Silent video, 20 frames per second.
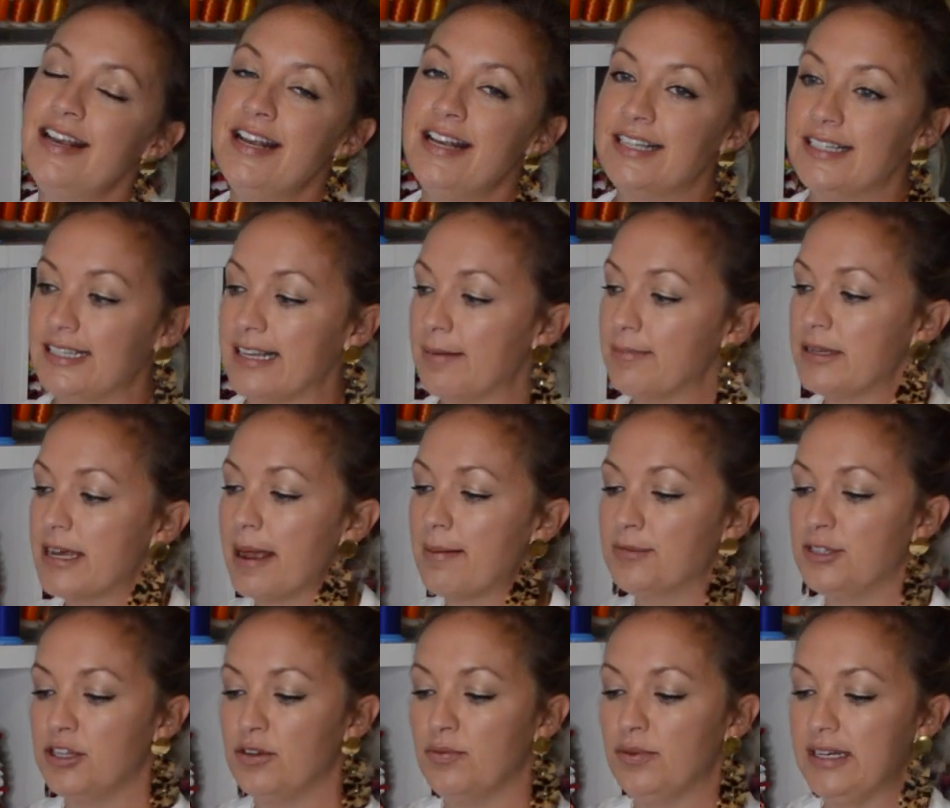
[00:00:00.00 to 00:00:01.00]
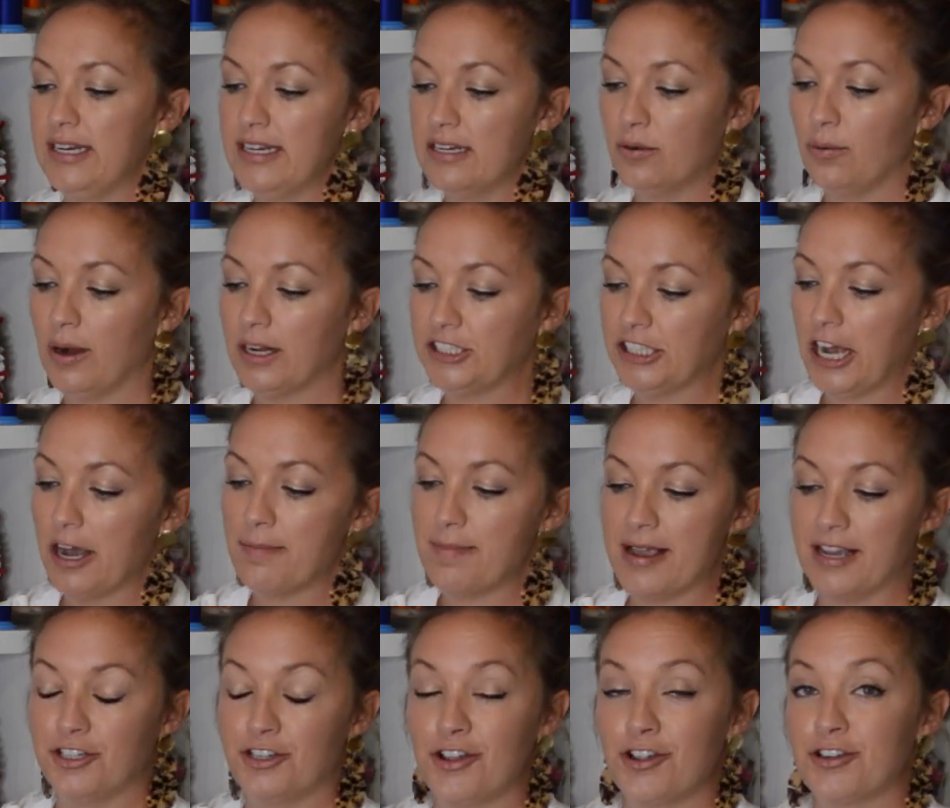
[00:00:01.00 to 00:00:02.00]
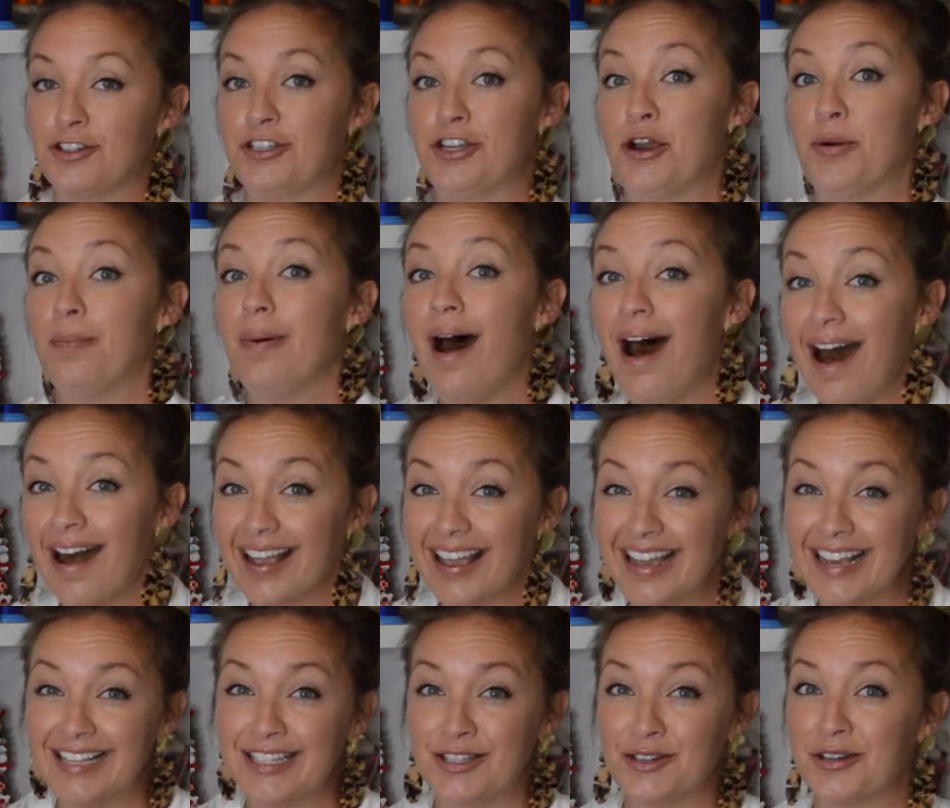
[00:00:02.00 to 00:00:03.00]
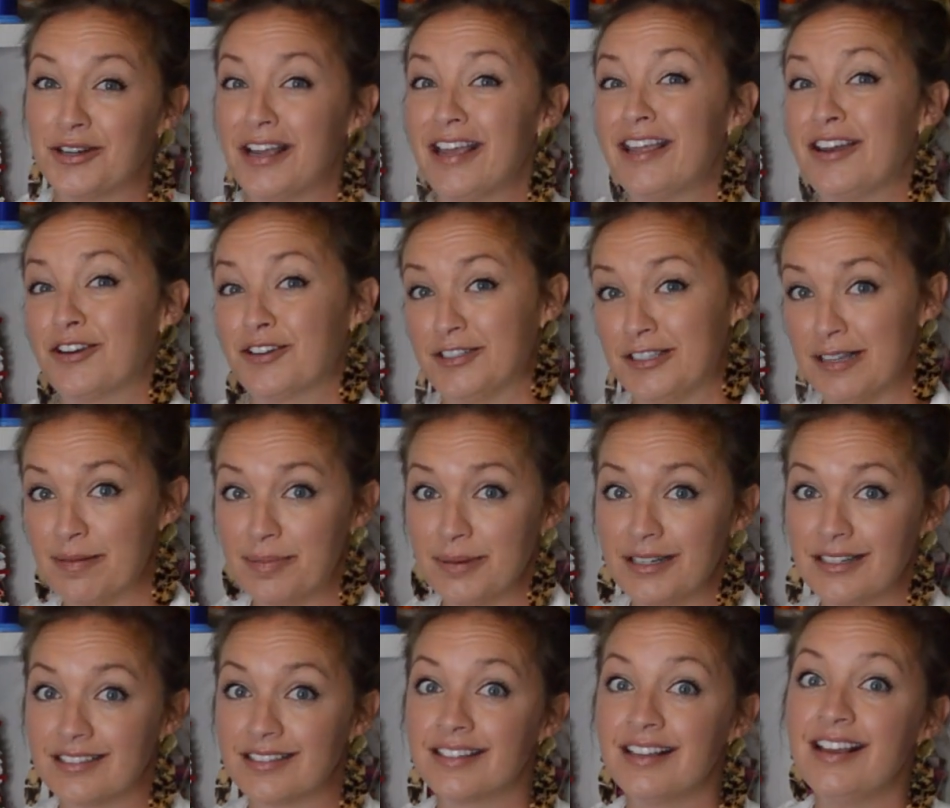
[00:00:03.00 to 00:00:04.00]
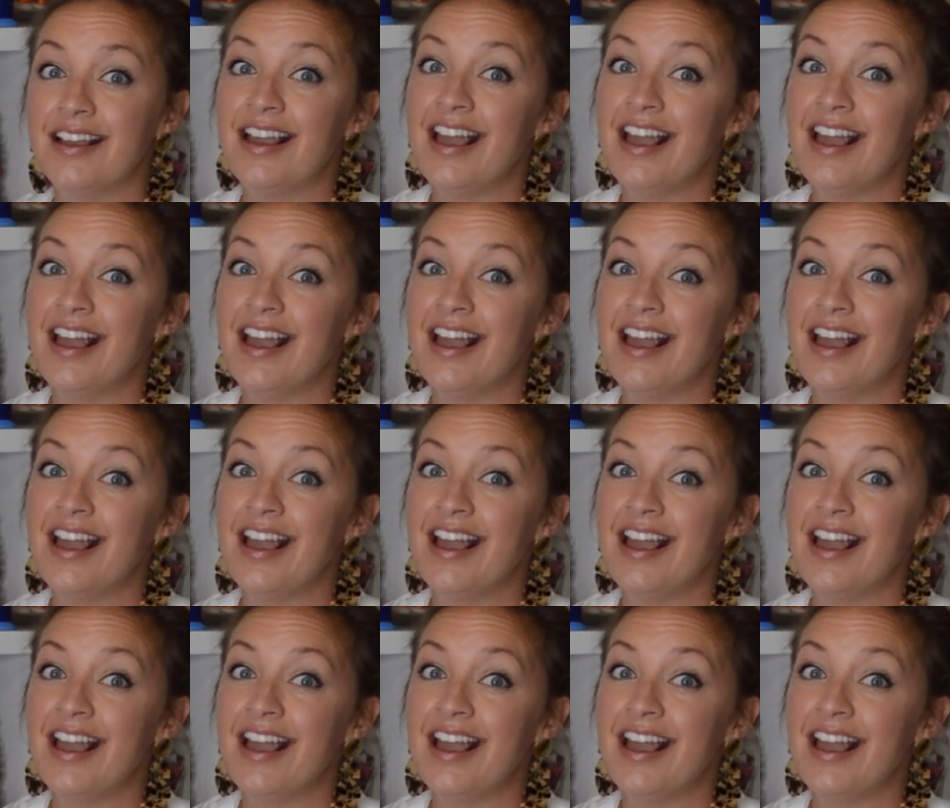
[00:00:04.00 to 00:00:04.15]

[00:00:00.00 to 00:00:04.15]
Sometimes you need to watch out and make sure there's no pockets or inner zippers.